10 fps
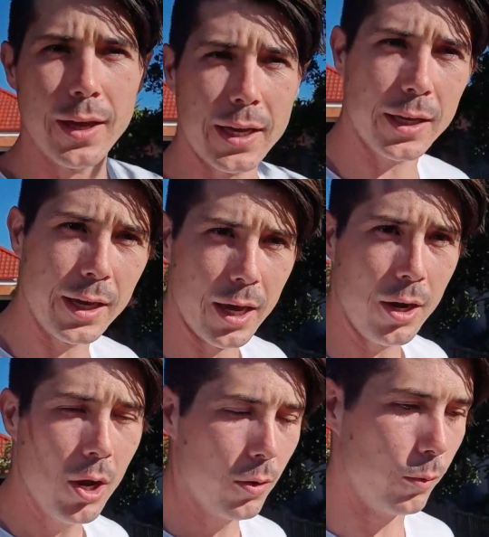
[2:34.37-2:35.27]
that can get
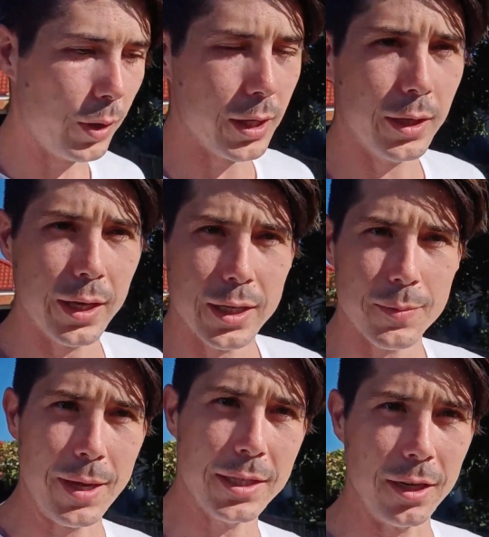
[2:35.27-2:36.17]
really
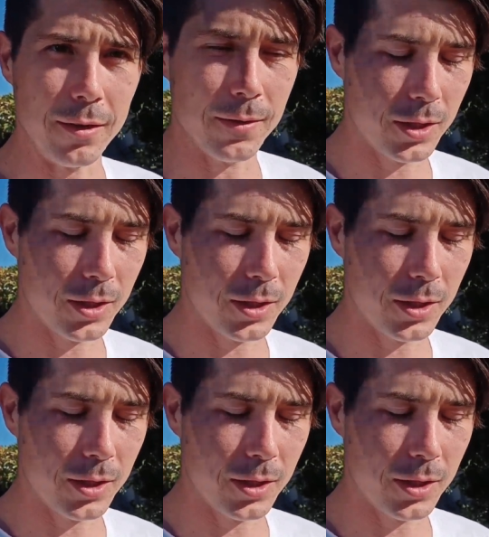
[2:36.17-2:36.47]
expensive.